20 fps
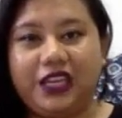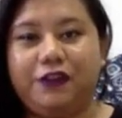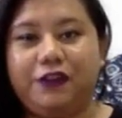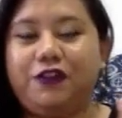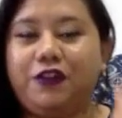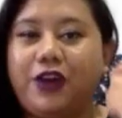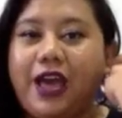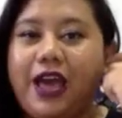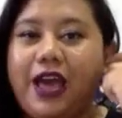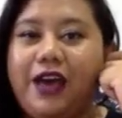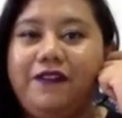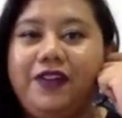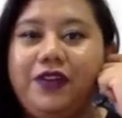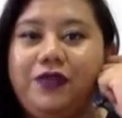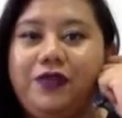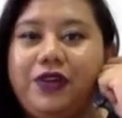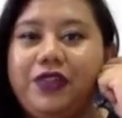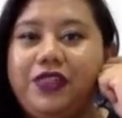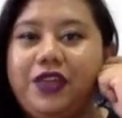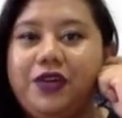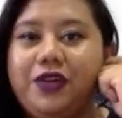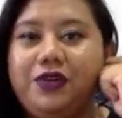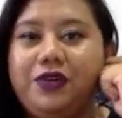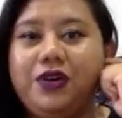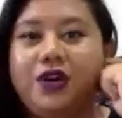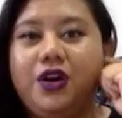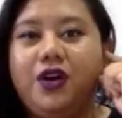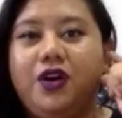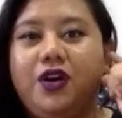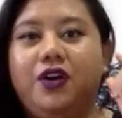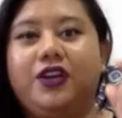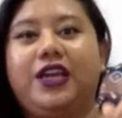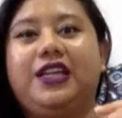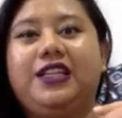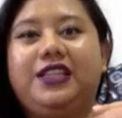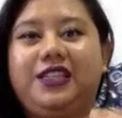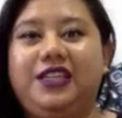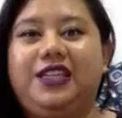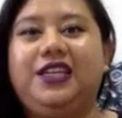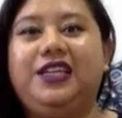if you have it with you,
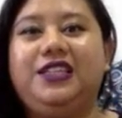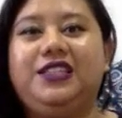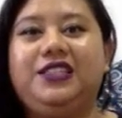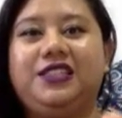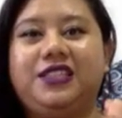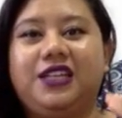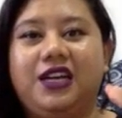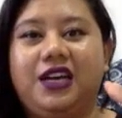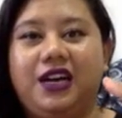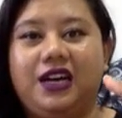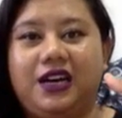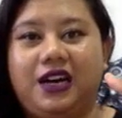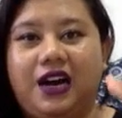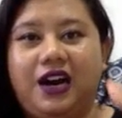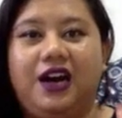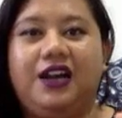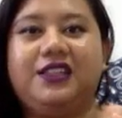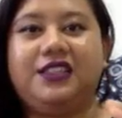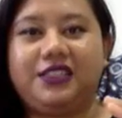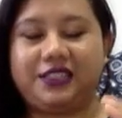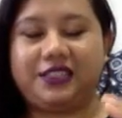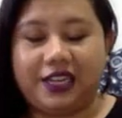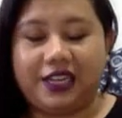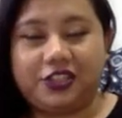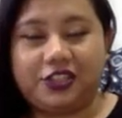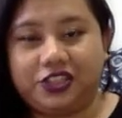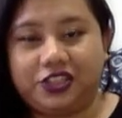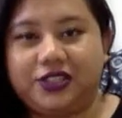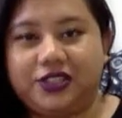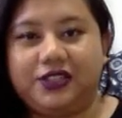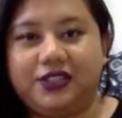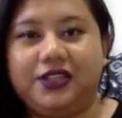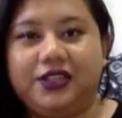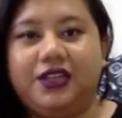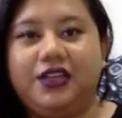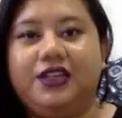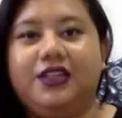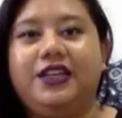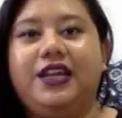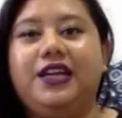okay, these are the section
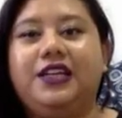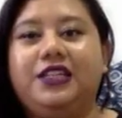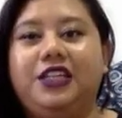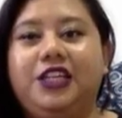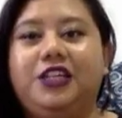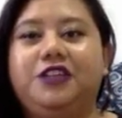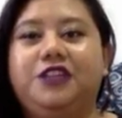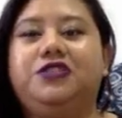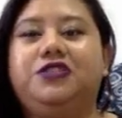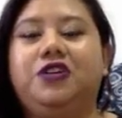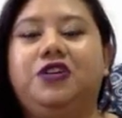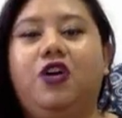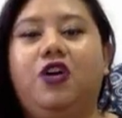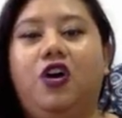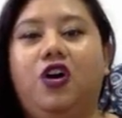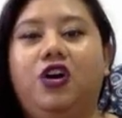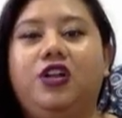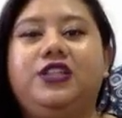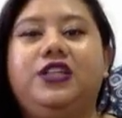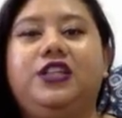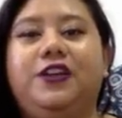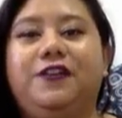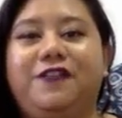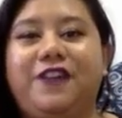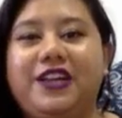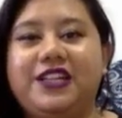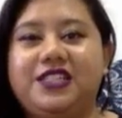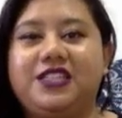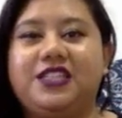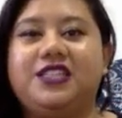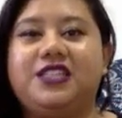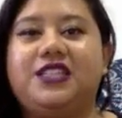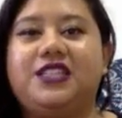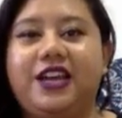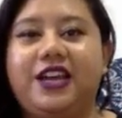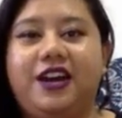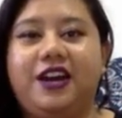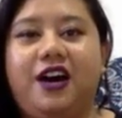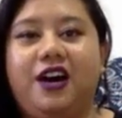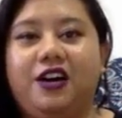that gives all the defenses
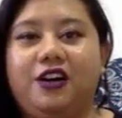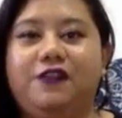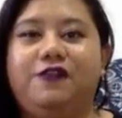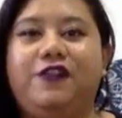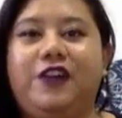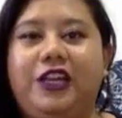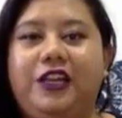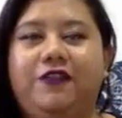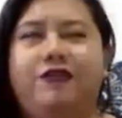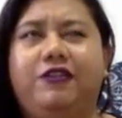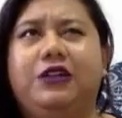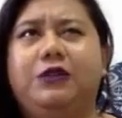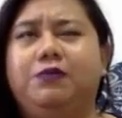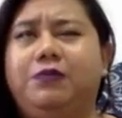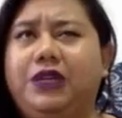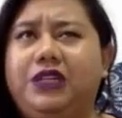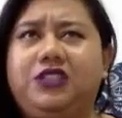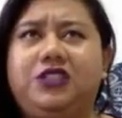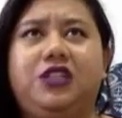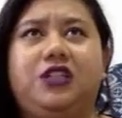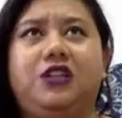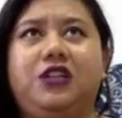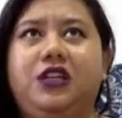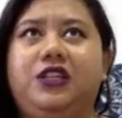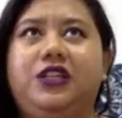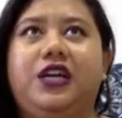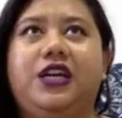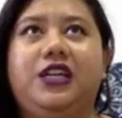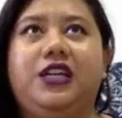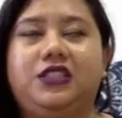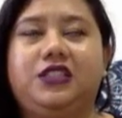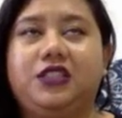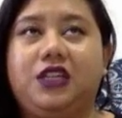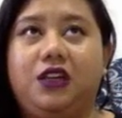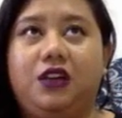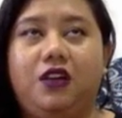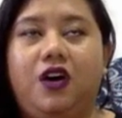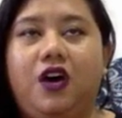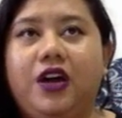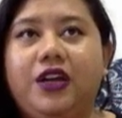that are available. Basically, there is
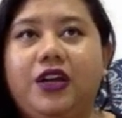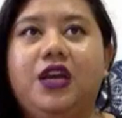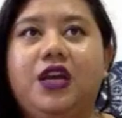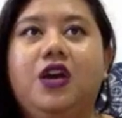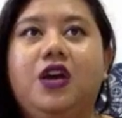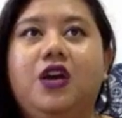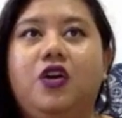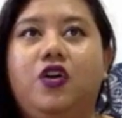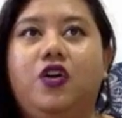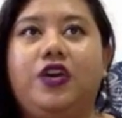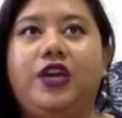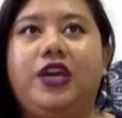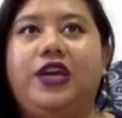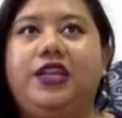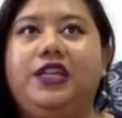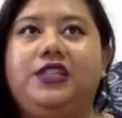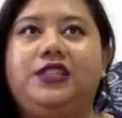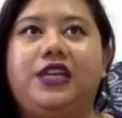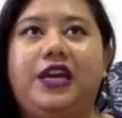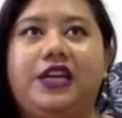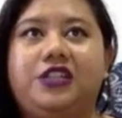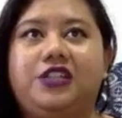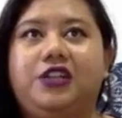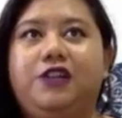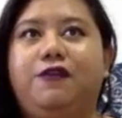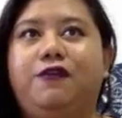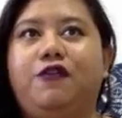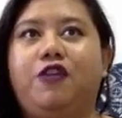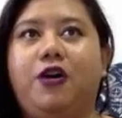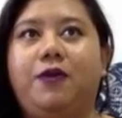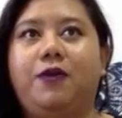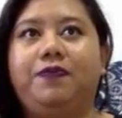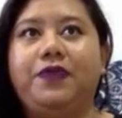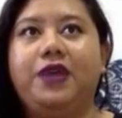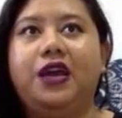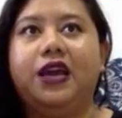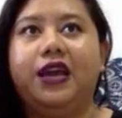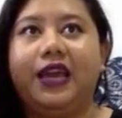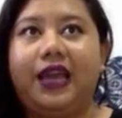a lot, okay? It is actually from